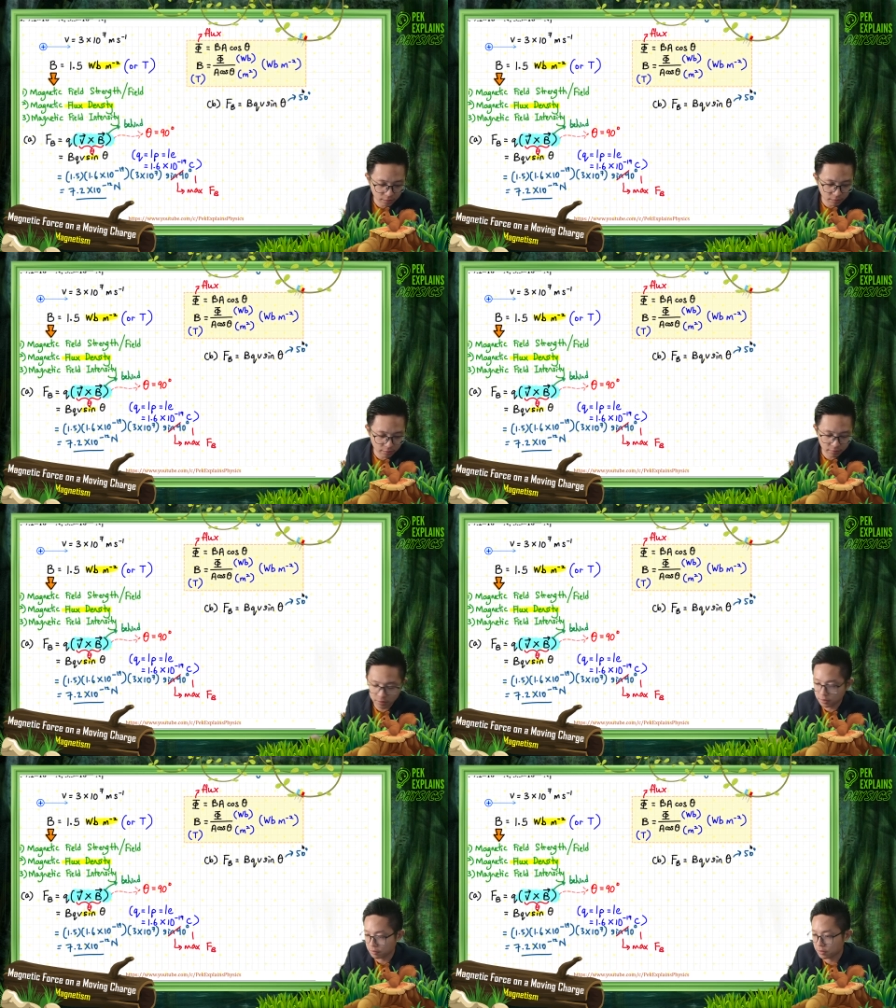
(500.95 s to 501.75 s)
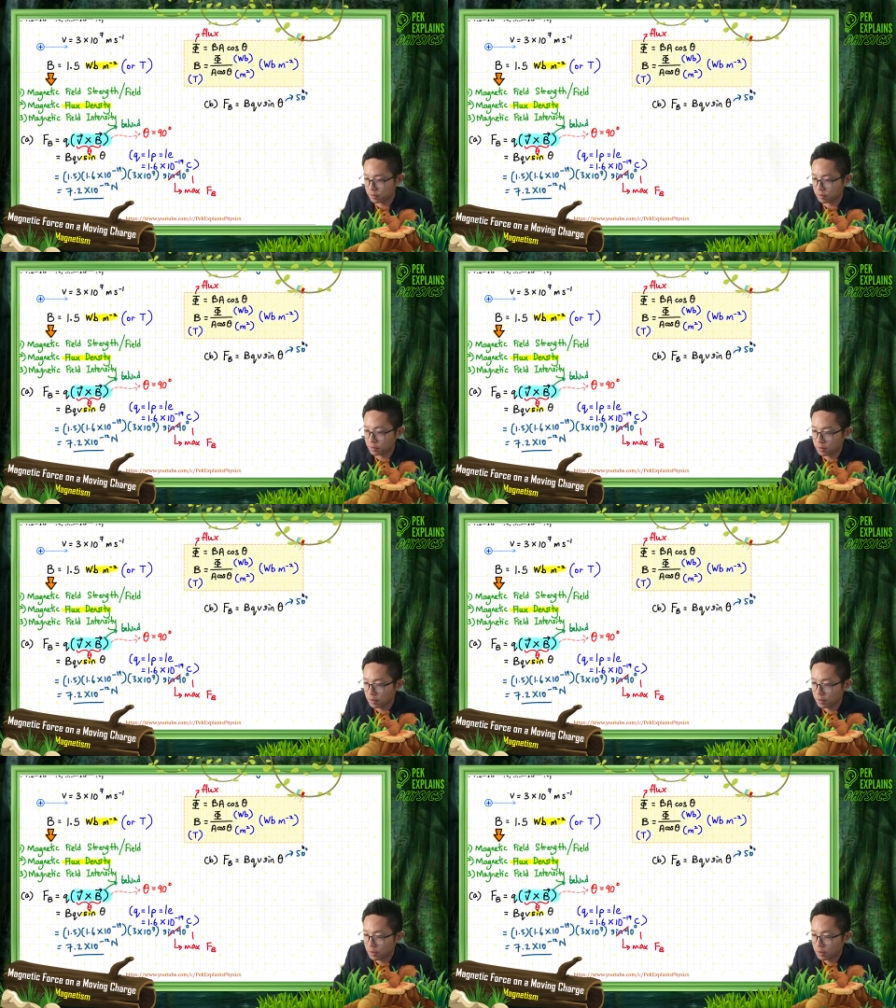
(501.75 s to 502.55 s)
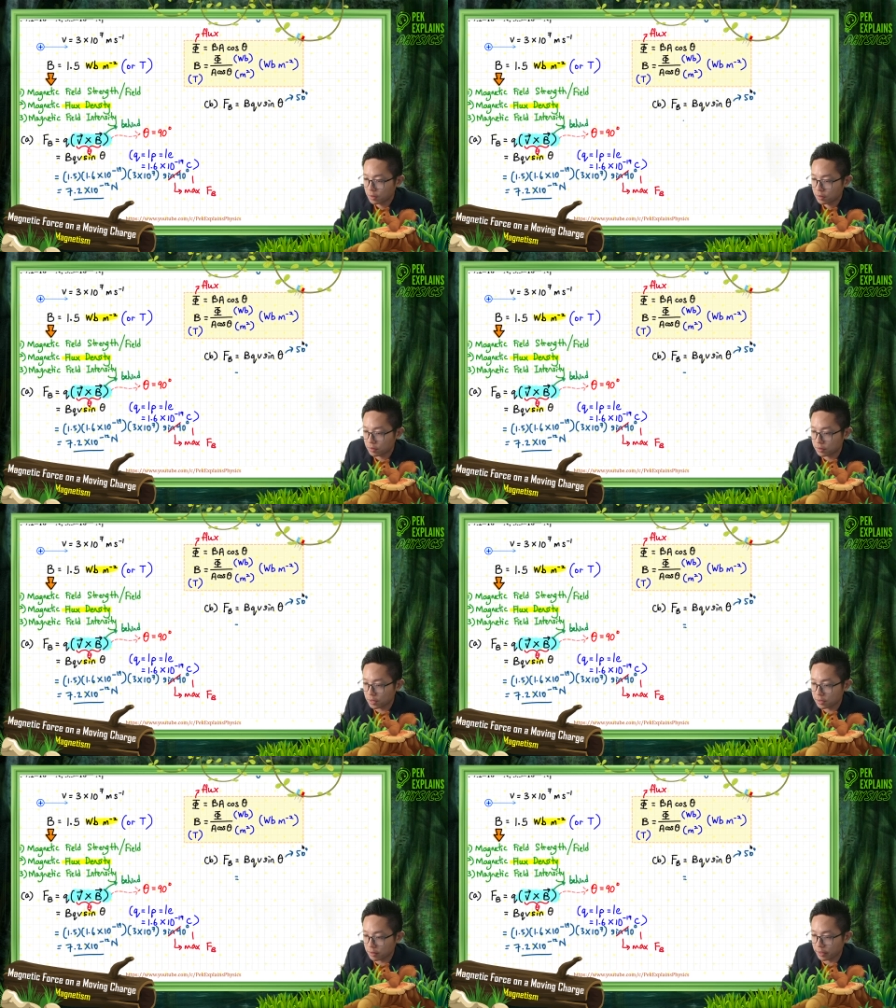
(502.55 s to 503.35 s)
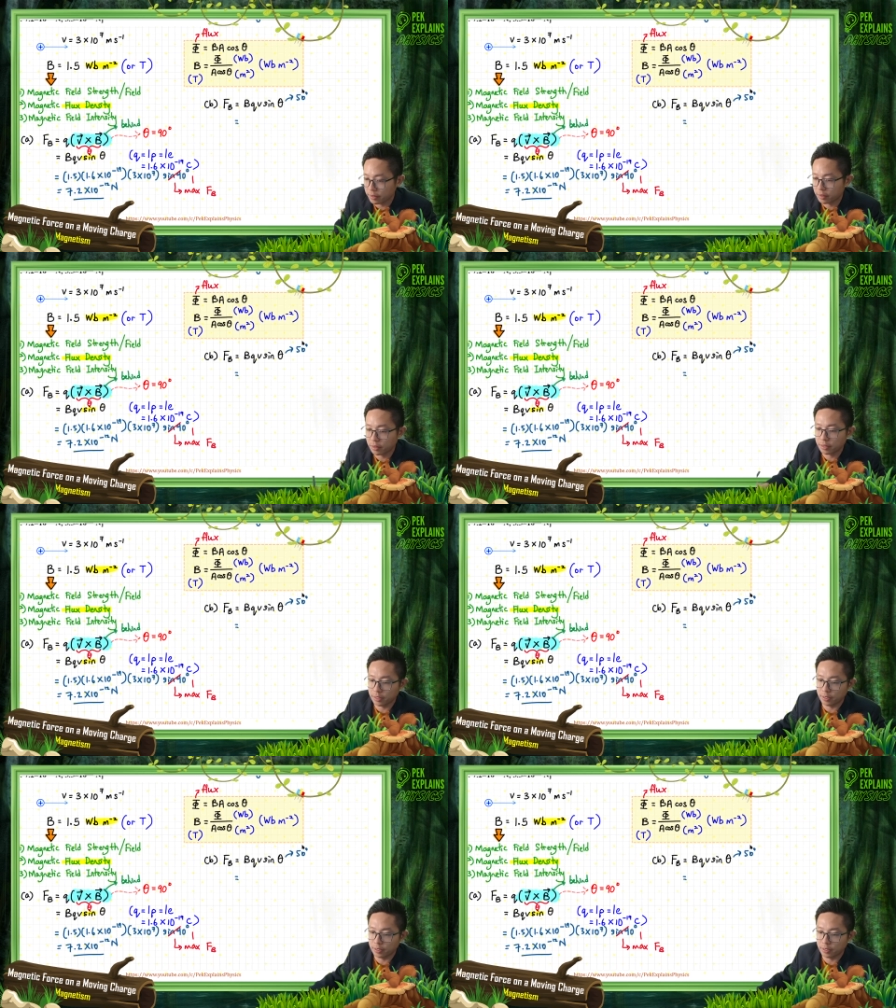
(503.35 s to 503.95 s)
Come on, let's substitute. So just now I got